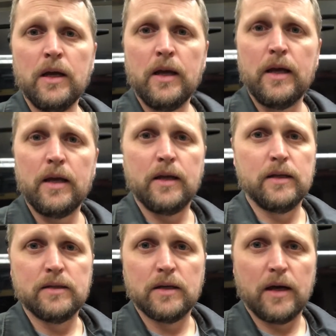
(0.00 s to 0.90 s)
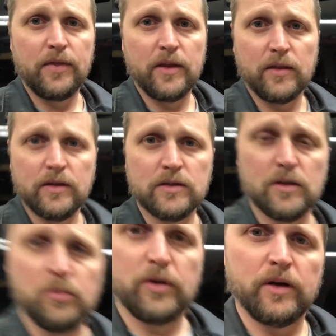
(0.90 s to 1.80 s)
And I think they just look
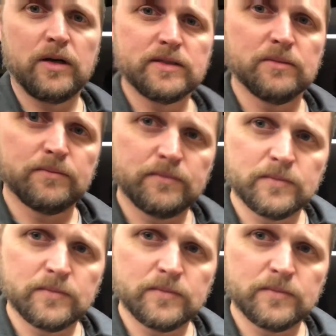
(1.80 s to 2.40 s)
pretty awesome.